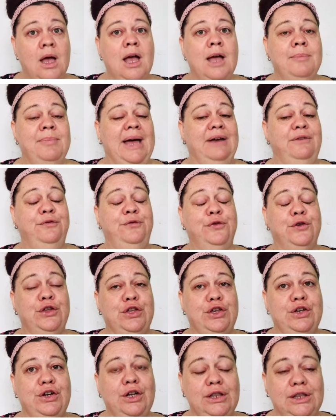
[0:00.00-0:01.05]
But for
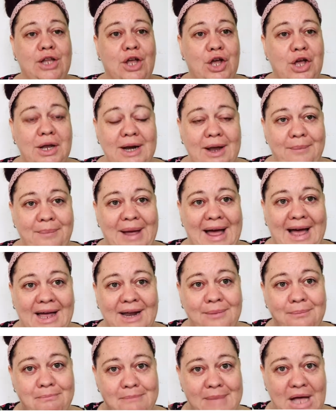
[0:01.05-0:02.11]
you to learn
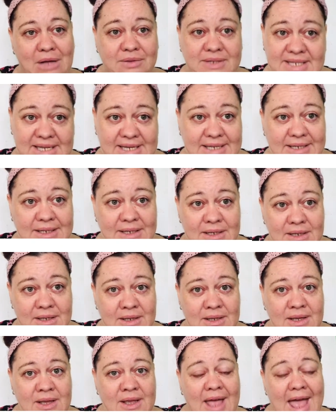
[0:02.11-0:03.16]
about melting
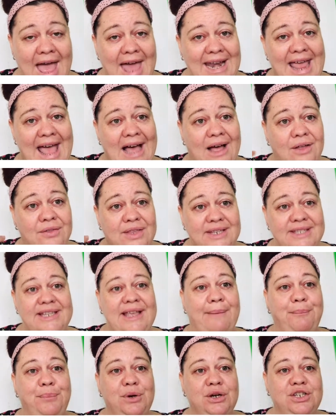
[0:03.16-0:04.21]
and how the
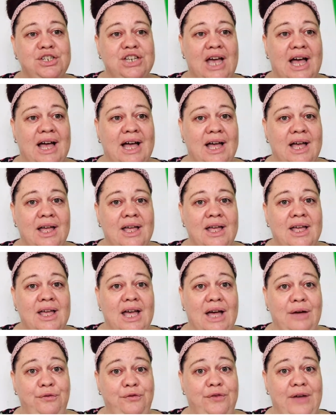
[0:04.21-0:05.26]
temperature
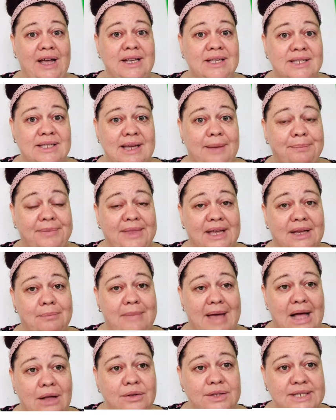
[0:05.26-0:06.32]
affects something
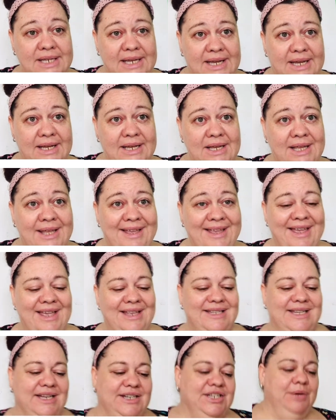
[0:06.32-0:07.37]
melting,
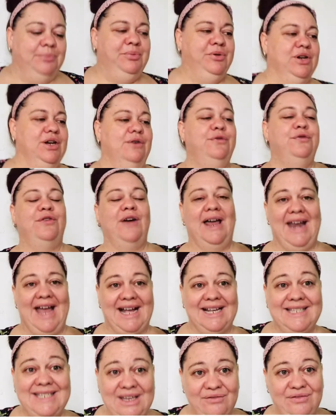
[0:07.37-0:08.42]
teacher put a fun
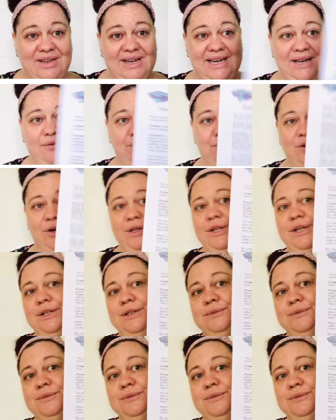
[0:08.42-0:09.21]
activity for you.